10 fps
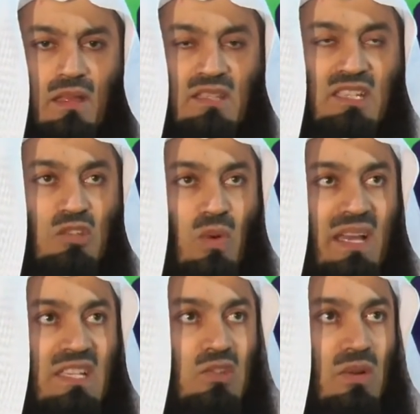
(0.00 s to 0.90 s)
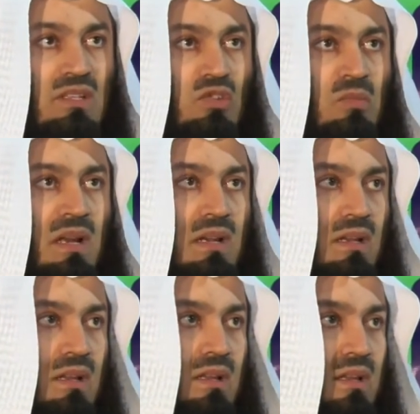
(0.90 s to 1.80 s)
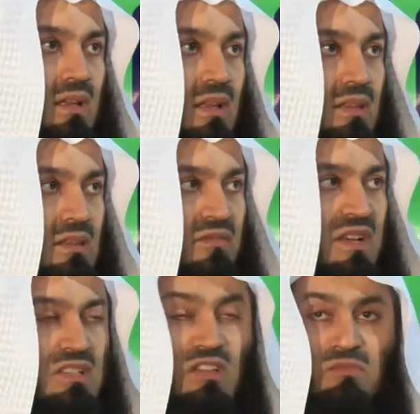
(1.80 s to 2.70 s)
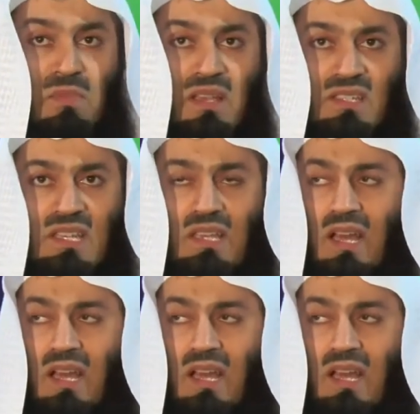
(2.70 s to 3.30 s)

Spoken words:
This is why in Surah Zumar, the verse of mercy,